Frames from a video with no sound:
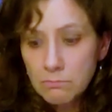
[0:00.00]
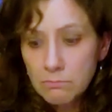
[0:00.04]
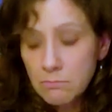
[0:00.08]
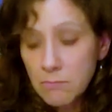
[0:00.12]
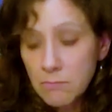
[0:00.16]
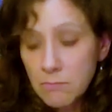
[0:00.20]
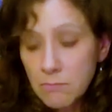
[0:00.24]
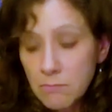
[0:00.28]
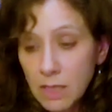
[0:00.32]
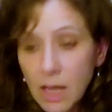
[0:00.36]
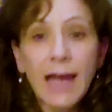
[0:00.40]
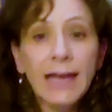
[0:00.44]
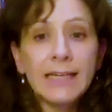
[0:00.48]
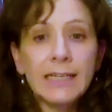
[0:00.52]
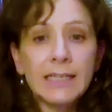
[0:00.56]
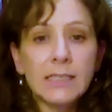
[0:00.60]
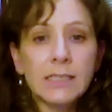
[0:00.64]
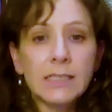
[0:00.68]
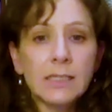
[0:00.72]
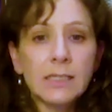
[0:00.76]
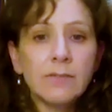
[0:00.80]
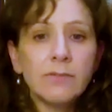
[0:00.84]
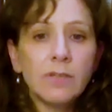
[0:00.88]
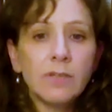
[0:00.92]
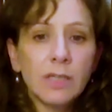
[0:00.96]
malign
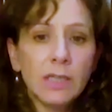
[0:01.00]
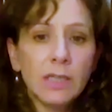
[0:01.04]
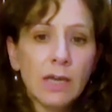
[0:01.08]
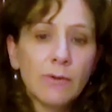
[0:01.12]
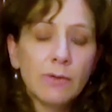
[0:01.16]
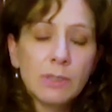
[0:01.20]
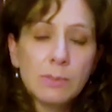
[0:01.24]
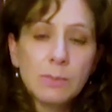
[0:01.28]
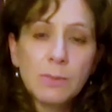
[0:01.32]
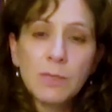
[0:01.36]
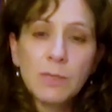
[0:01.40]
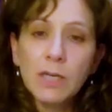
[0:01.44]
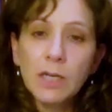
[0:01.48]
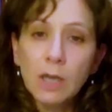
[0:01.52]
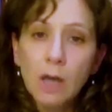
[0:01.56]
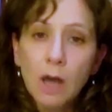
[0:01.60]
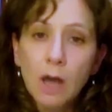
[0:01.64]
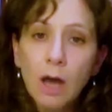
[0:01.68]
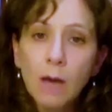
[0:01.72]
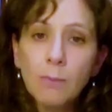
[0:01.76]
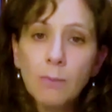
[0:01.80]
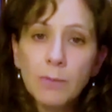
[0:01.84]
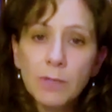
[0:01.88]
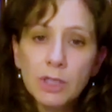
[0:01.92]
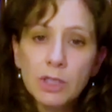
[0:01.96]
activity that was being
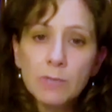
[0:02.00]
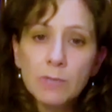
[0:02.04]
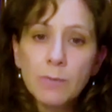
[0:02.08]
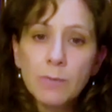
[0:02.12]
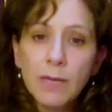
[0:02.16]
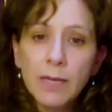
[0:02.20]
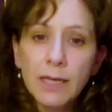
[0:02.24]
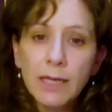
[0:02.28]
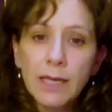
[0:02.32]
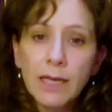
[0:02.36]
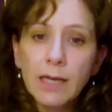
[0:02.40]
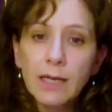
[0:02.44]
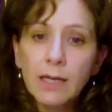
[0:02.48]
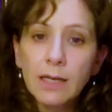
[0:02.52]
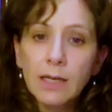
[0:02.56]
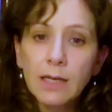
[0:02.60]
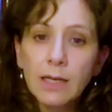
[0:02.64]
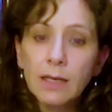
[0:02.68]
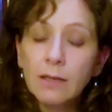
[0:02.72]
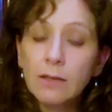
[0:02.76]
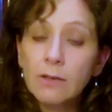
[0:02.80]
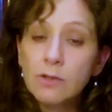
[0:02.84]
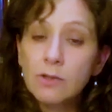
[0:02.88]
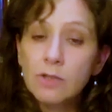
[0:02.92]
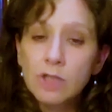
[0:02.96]
accomplished by
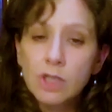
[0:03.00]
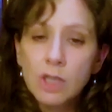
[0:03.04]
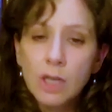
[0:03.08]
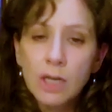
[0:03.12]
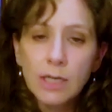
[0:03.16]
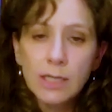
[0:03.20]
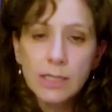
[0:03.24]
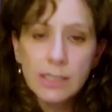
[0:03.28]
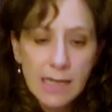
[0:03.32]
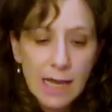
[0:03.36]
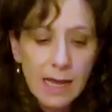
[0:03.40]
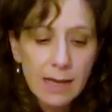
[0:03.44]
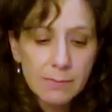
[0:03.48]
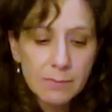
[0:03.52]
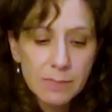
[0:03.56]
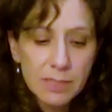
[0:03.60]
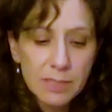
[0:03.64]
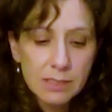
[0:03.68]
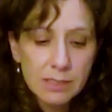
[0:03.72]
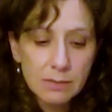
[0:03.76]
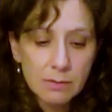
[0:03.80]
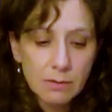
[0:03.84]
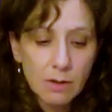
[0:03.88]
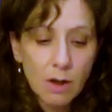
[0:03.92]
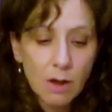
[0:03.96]
getting those Chinese
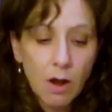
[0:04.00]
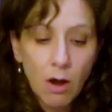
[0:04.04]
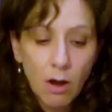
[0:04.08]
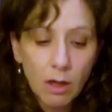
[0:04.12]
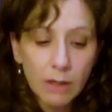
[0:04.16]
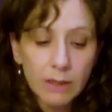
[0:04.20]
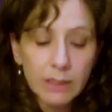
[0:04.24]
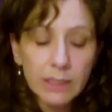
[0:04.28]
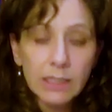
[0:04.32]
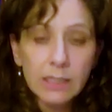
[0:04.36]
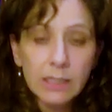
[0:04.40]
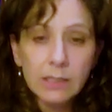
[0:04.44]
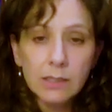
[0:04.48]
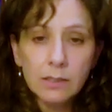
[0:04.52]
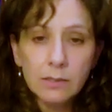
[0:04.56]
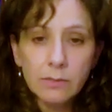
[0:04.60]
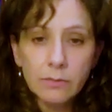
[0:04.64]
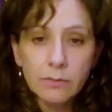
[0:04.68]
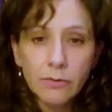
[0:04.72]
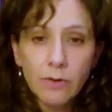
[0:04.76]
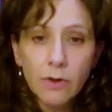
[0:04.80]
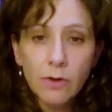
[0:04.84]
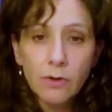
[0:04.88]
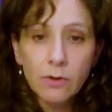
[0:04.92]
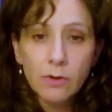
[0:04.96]
apps on the
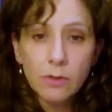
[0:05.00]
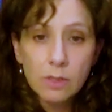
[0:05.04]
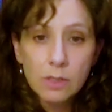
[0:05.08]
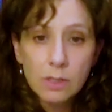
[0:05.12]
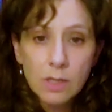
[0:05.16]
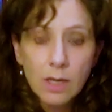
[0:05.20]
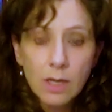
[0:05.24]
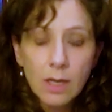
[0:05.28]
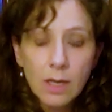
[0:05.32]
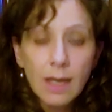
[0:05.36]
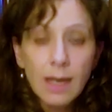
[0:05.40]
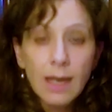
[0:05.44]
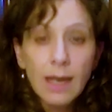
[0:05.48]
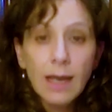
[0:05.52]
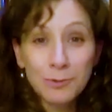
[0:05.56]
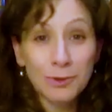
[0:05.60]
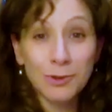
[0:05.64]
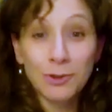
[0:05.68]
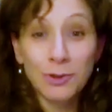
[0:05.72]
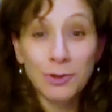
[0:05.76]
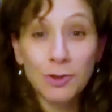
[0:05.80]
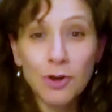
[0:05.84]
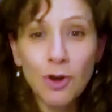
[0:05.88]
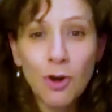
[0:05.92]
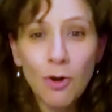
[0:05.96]
Indian phones.
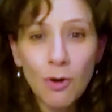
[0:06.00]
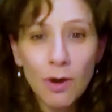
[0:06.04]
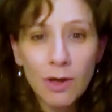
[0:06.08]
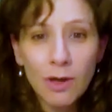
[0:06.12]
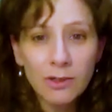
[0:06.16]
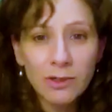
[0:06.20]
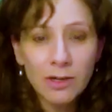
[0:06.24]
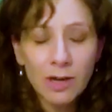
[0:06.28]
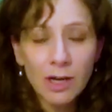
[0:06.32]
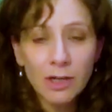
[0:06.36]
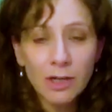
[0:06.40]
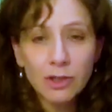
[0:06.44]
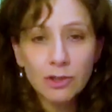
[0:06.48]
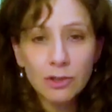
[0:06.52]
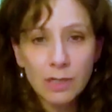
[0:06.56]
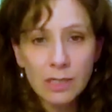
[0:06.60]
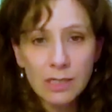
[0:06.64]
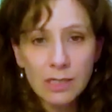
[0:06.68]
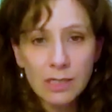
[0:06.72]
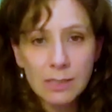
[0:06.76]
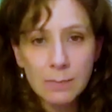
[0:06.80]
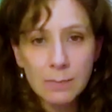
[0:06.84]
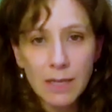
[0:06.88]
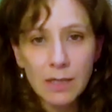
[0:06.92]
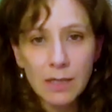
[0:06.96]
No other
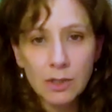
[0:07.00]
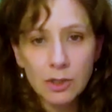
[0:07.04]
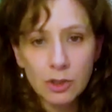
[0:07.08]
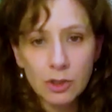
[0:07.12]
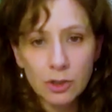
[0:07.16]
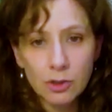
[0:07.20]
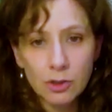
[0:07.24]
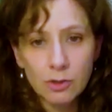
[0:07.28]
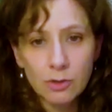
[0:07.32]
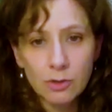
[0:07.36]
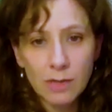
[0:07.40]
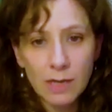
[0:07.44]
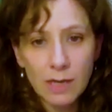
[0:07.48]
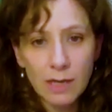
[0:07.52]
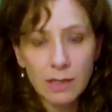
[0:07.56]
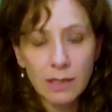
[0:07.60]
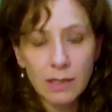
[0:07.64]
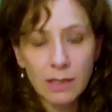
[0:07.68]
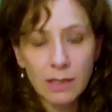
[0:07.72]
country has managed to do that